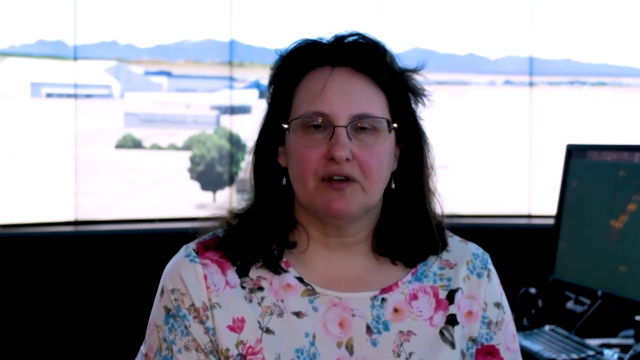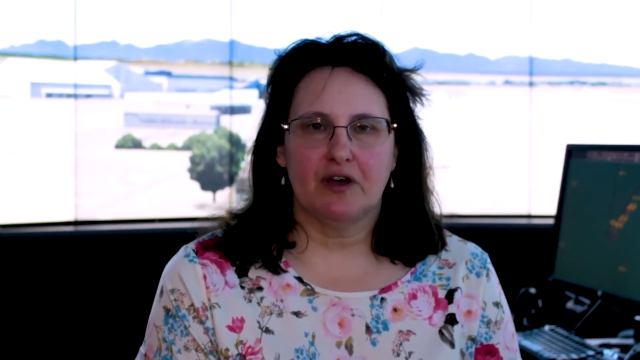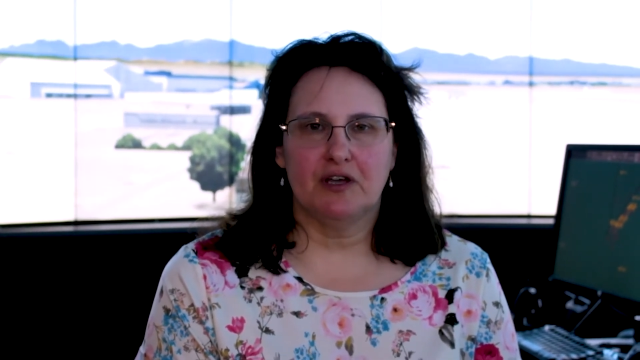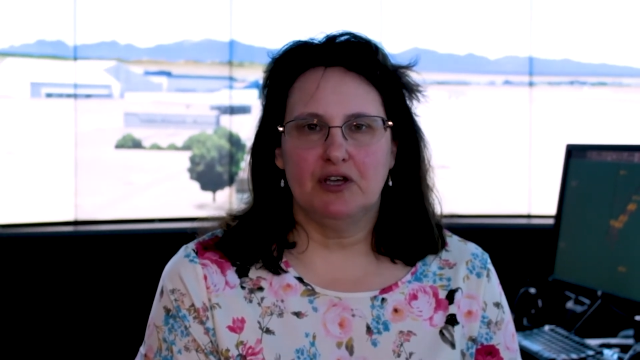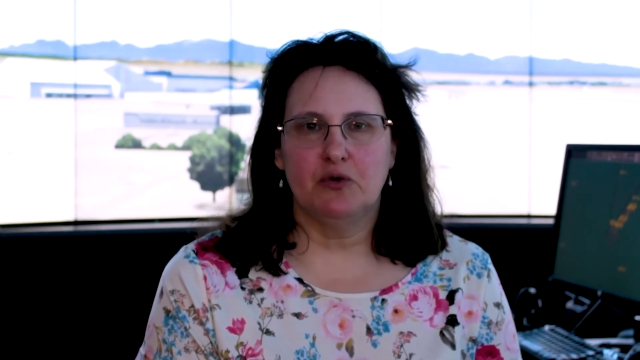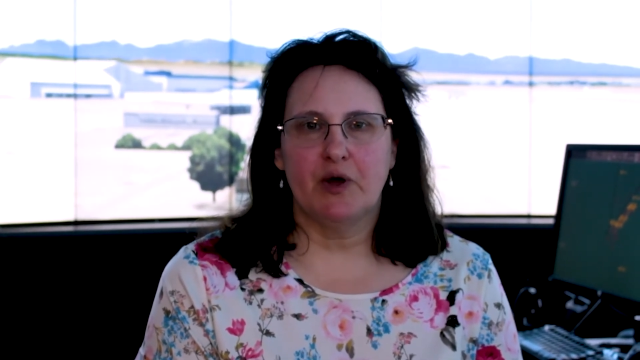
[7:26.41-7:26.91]

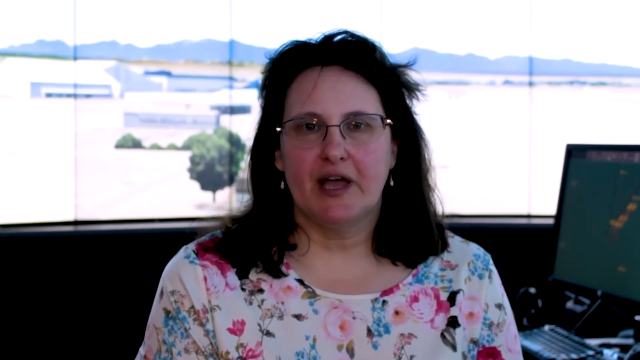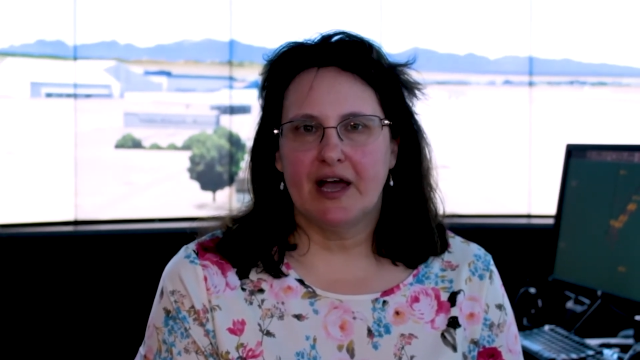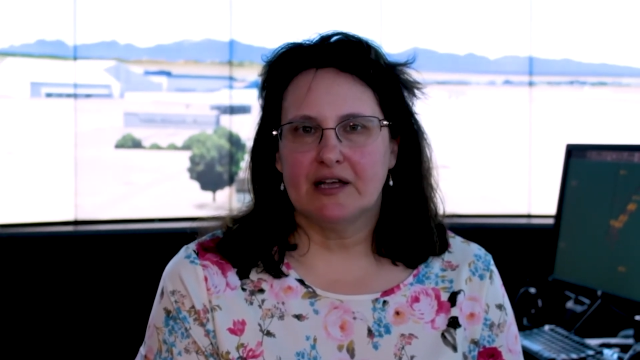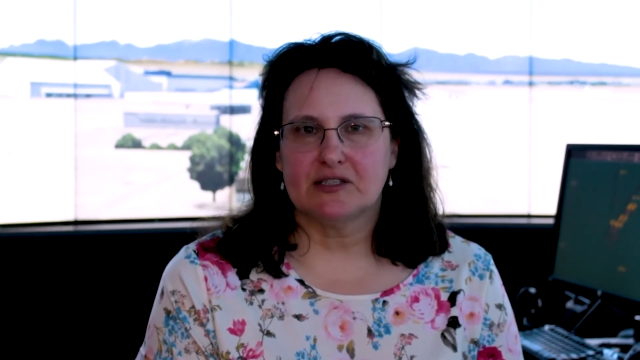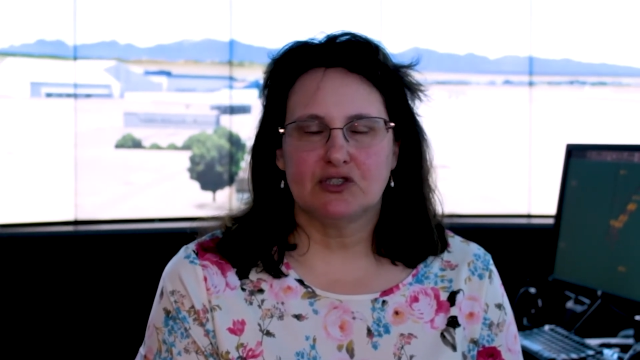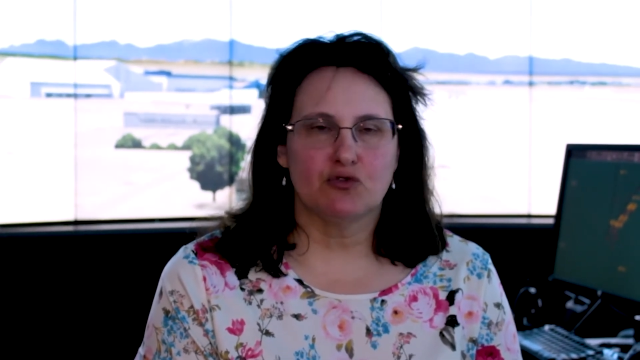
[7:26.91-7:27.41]

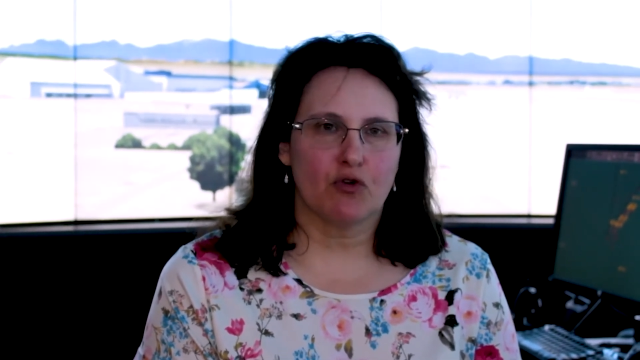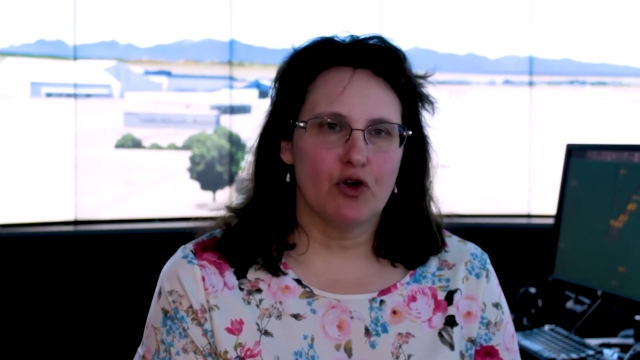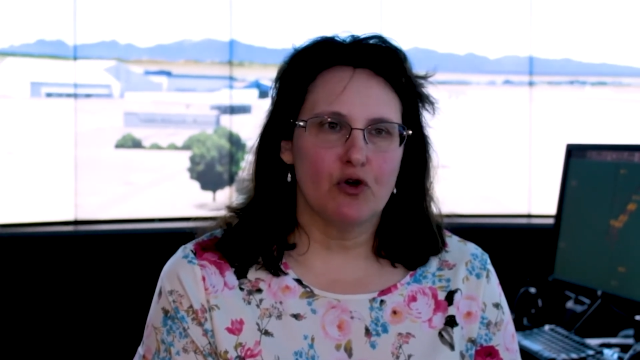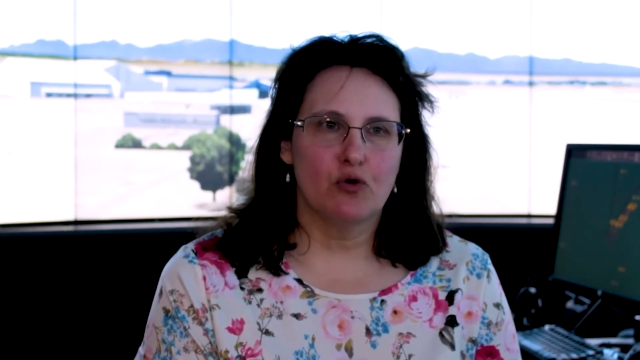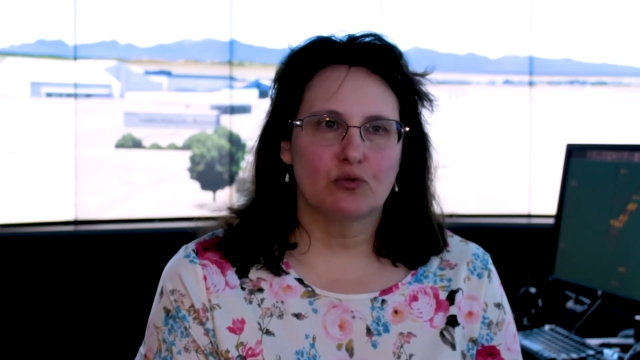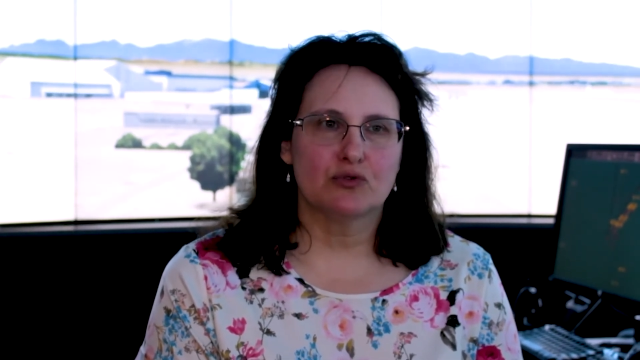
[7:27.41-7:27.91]
UAS
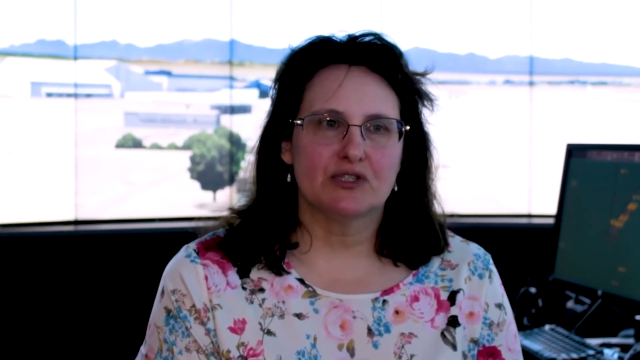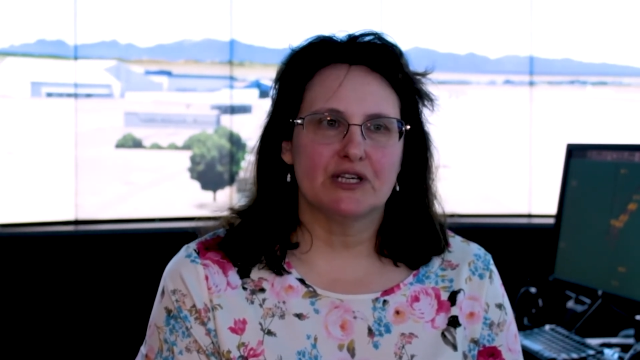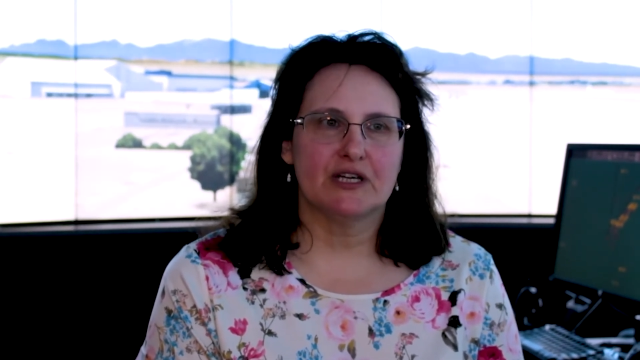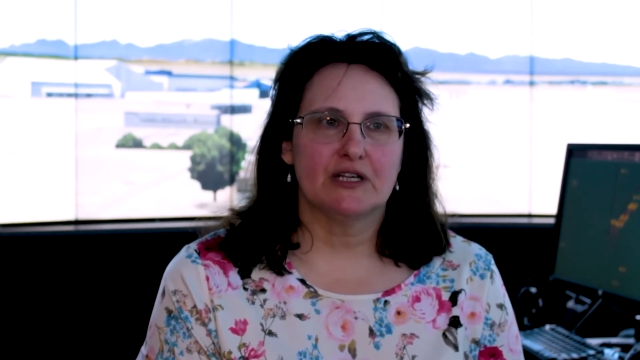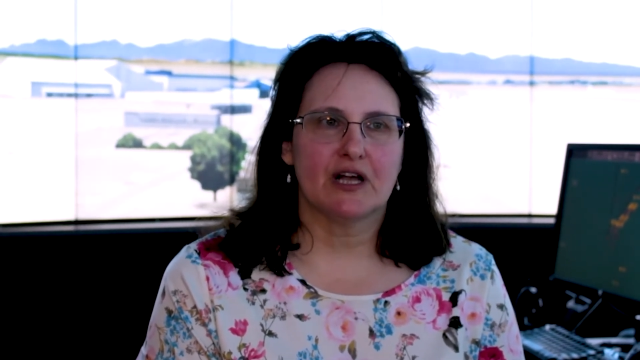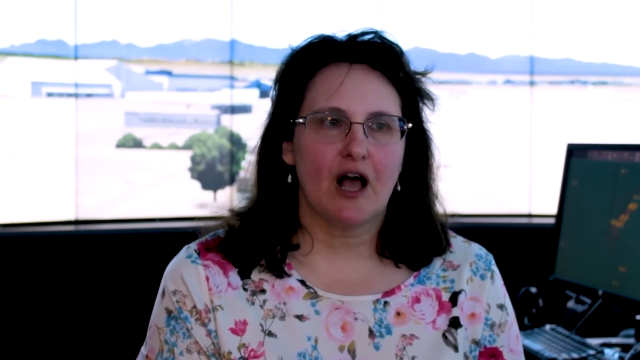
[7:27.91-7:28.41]
drones
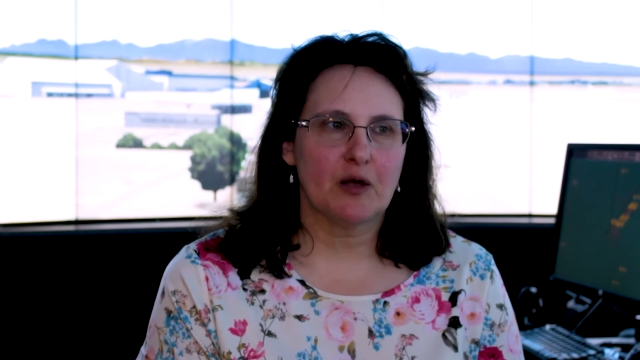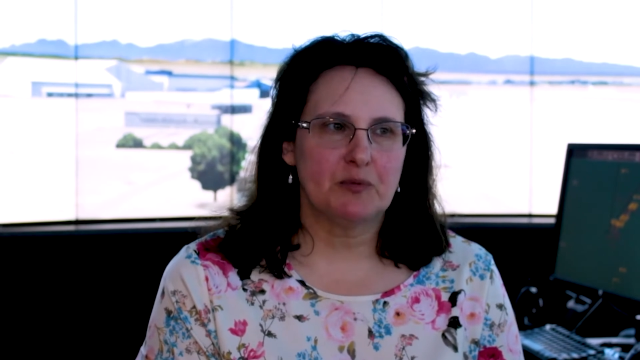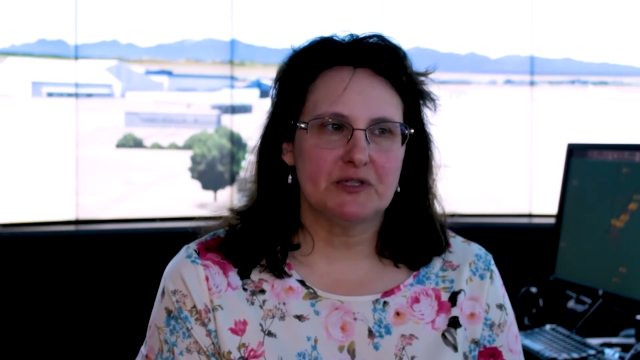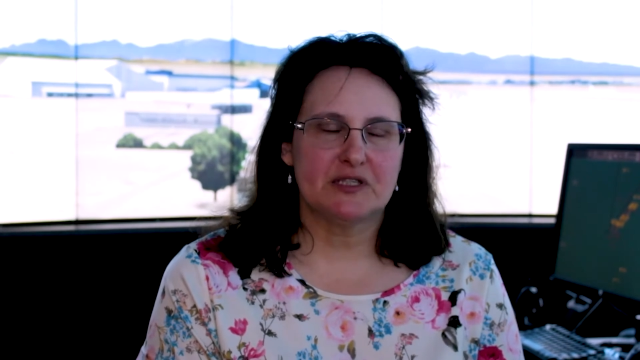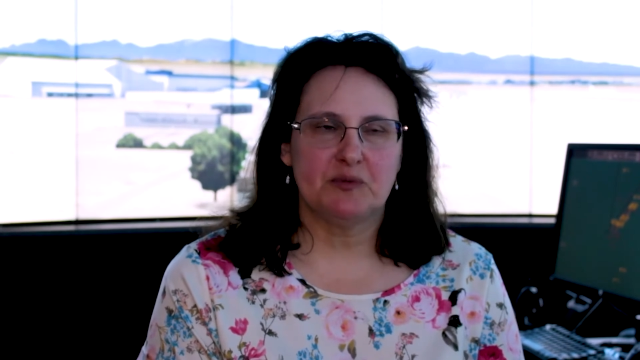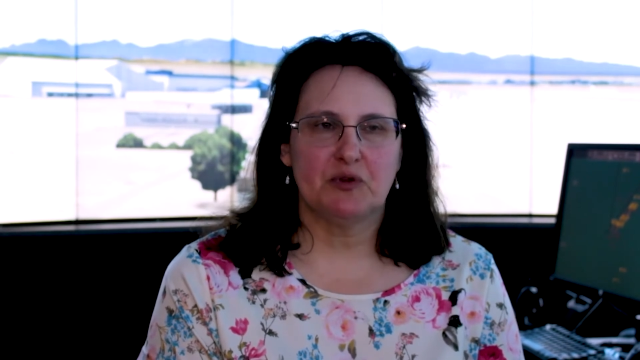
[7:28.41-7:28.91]
and
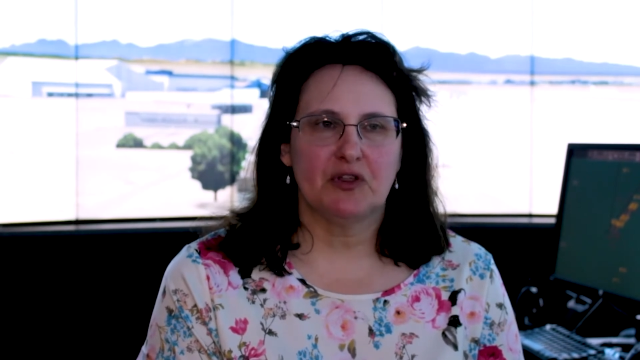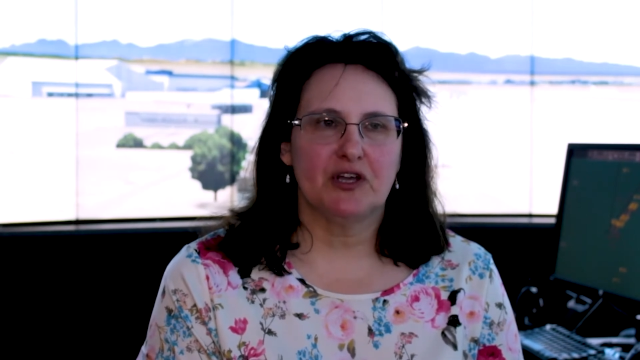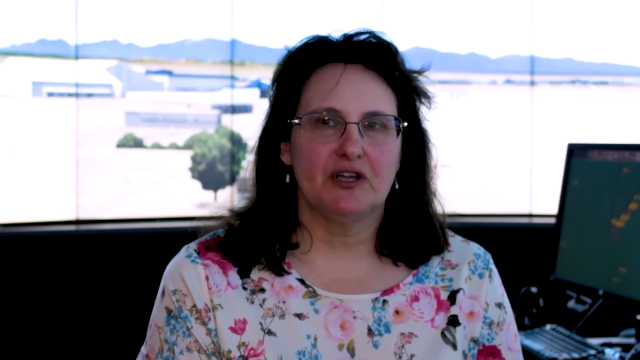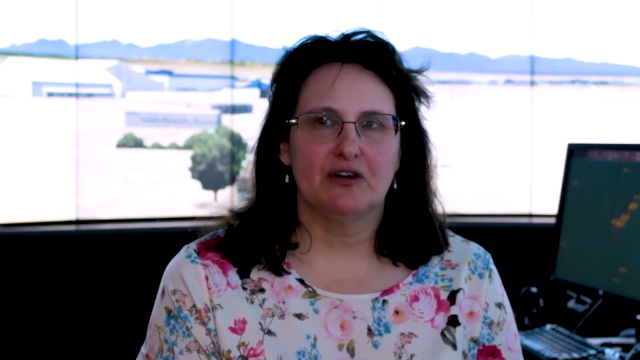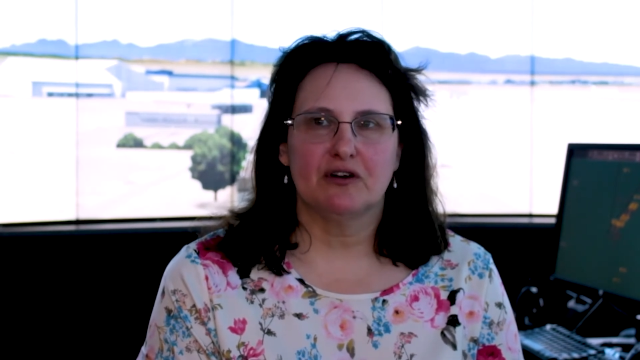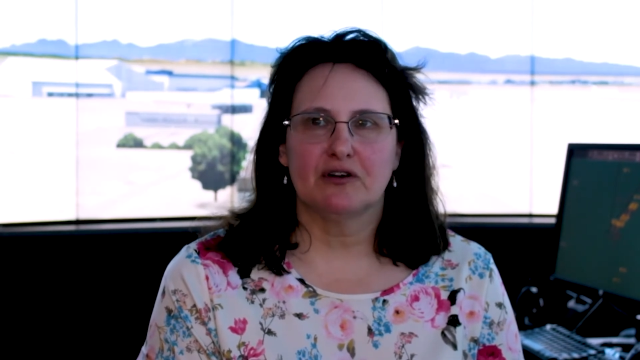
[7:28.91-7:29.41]
cockpit
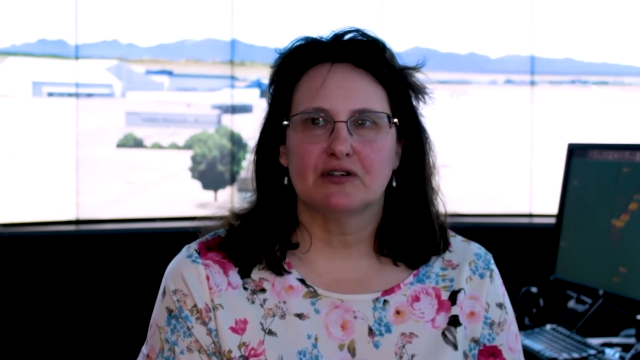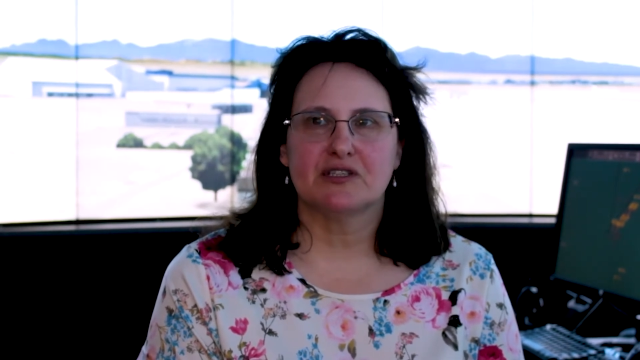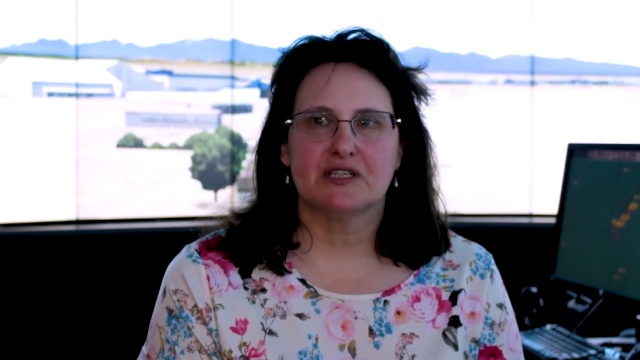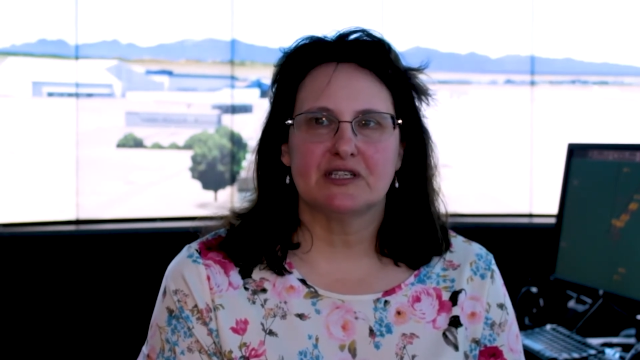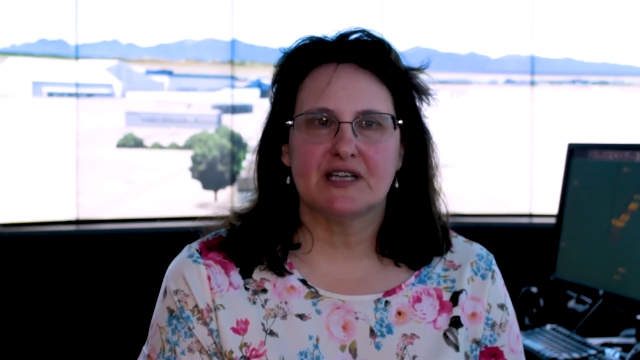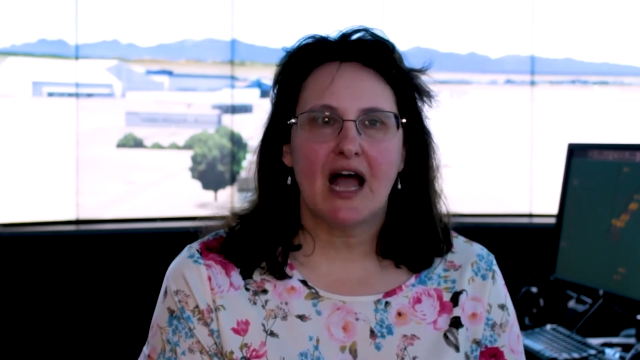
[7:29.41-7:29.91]
simulators
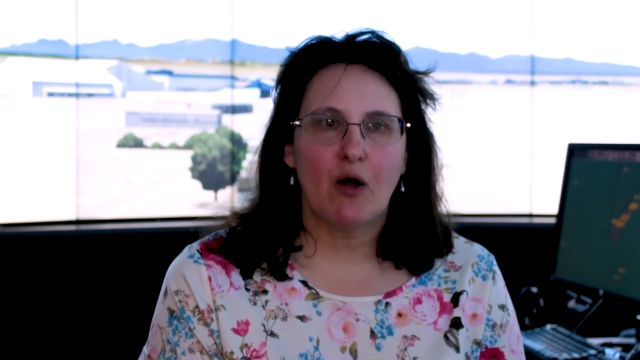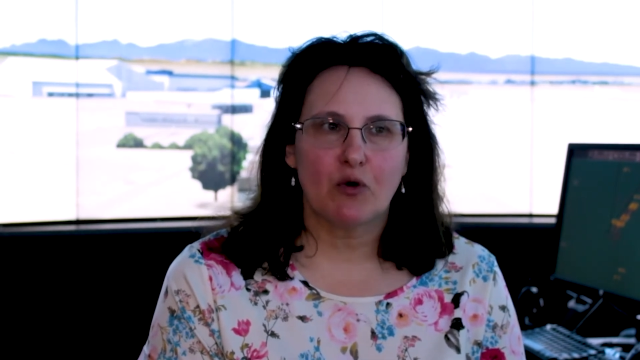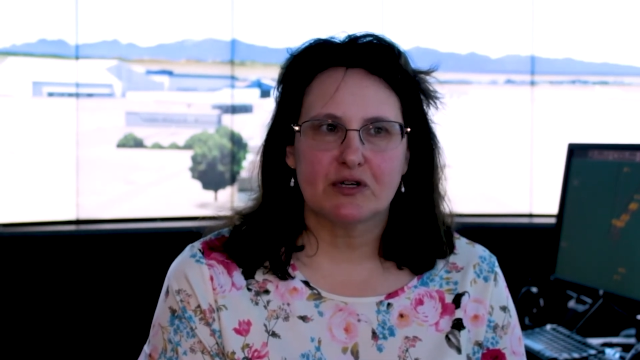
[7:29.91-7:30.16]
and tower